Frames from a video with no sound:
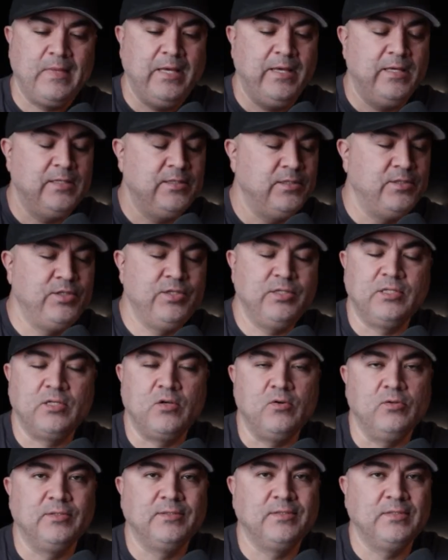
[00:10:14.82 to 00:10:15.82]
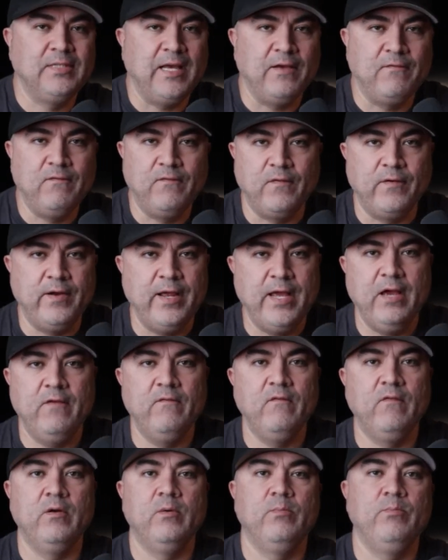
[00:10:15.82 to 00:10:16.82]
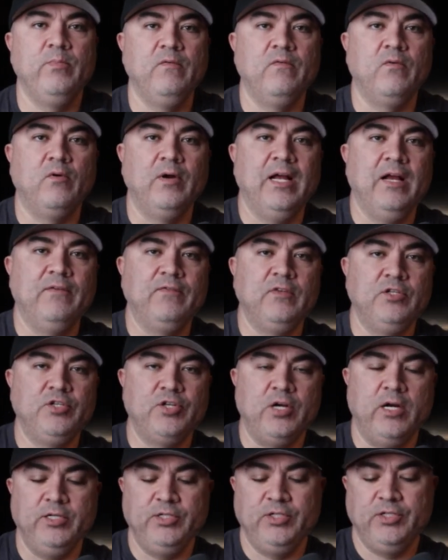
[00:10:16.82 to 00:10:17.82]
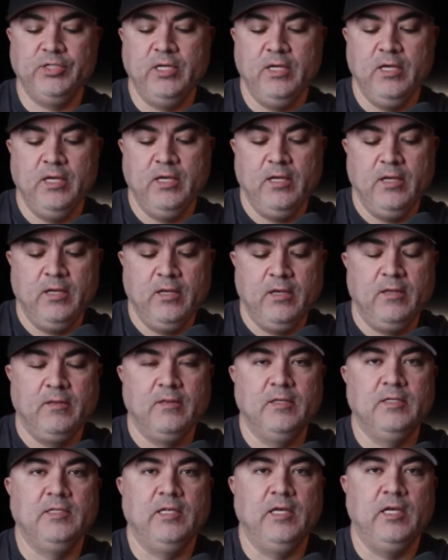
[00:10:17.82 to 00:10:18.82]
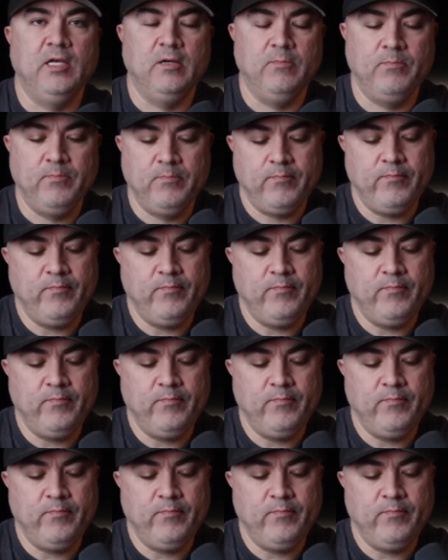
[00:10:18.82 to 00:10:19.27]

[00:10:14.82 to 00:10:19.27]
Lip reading: It just goes like forever before I have to charge this thing up.